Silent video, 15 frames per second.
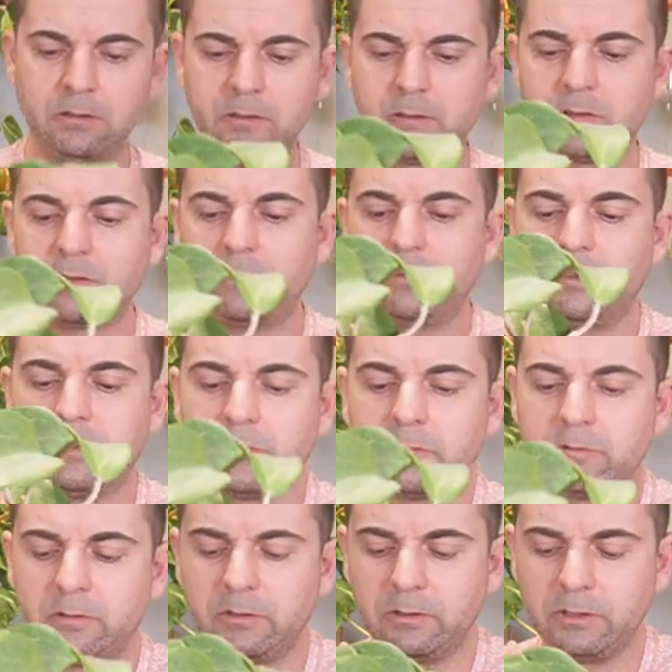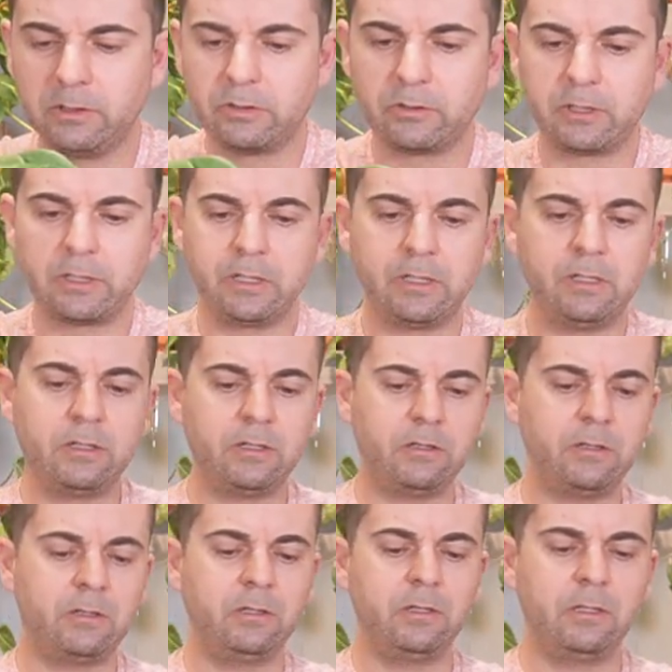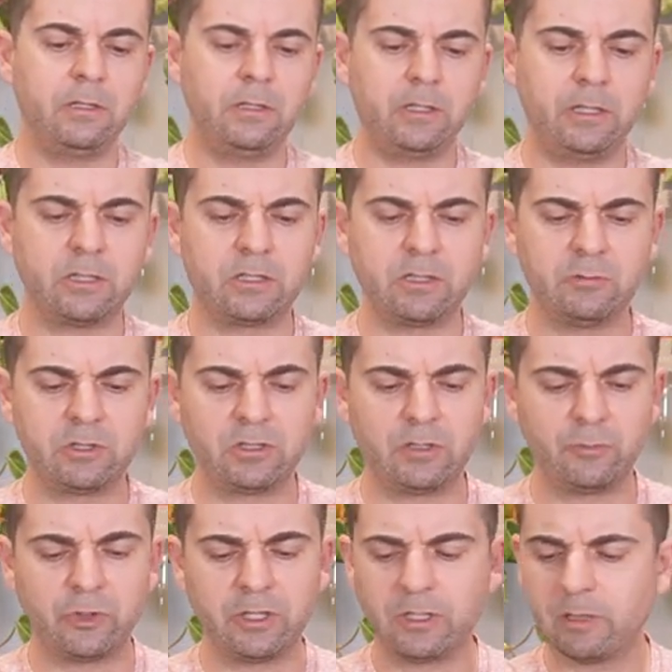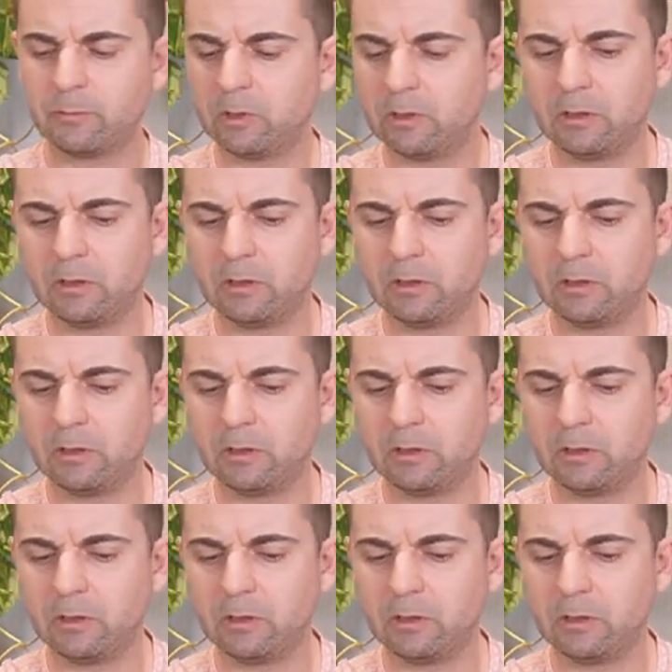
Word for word: This soil is really dry. Actually, I'm just gonna break it up a